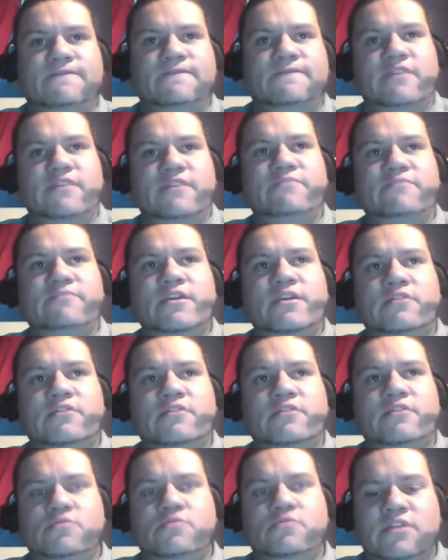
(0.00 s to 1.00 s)

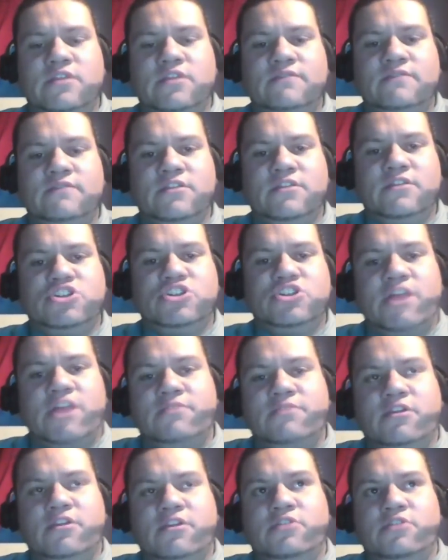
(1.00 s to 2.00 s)
If Mickey Arroyo were
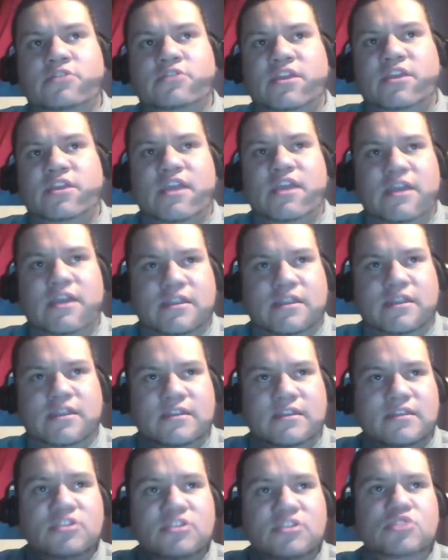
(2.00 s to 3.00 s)
given the job
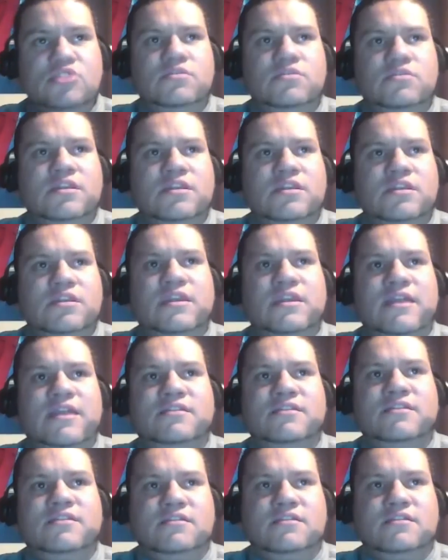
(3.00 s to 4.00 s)
security and
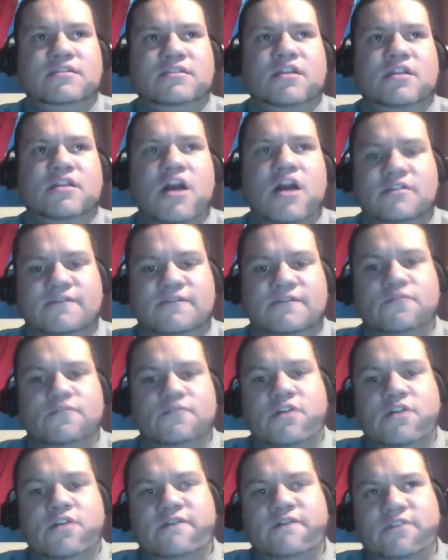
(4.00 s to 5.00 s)
knew that he had
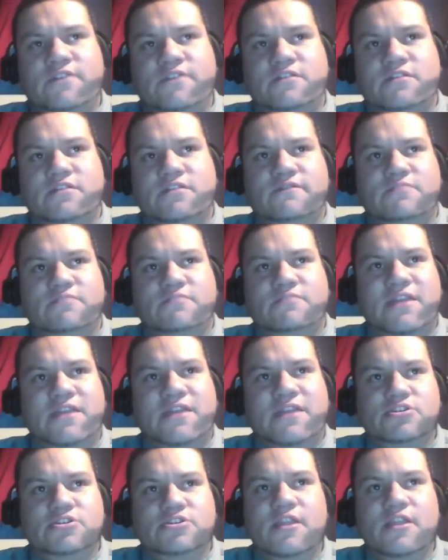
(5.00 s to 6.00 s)
the full
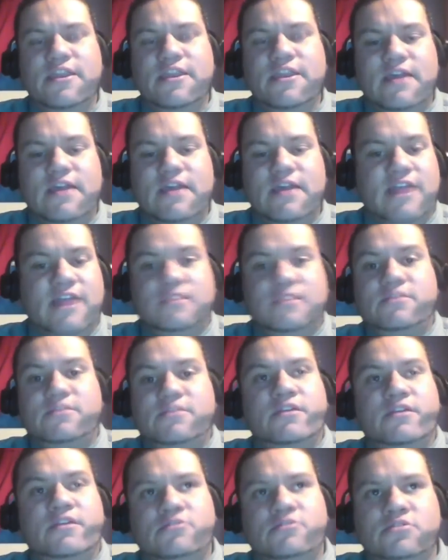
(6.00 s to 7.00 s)
confidence of his manager,
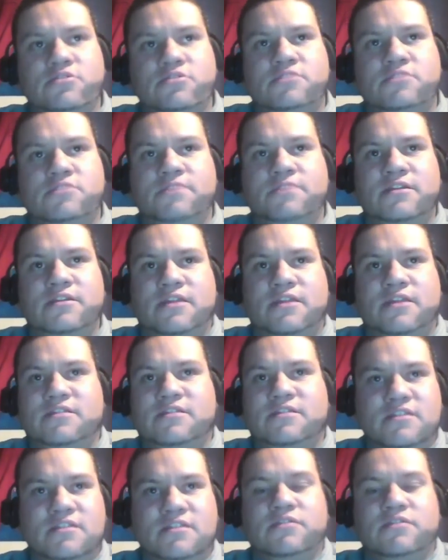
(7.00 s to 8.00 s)
I think Mickey Arroyo
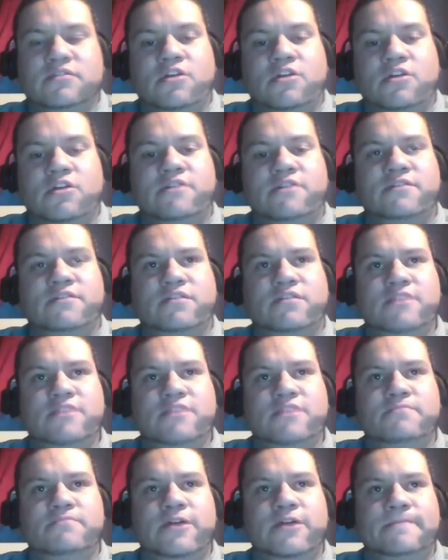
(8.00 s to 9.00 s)
could be like the
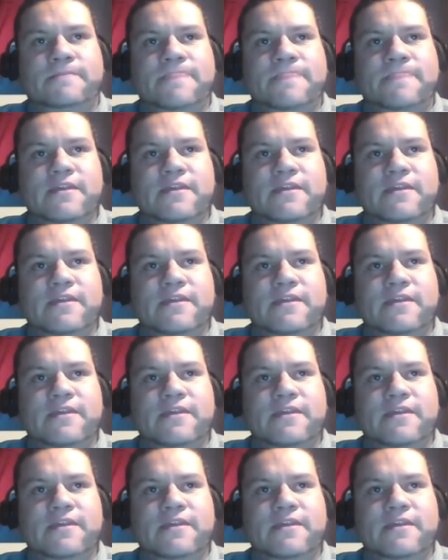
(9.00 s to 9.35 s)
star of the team.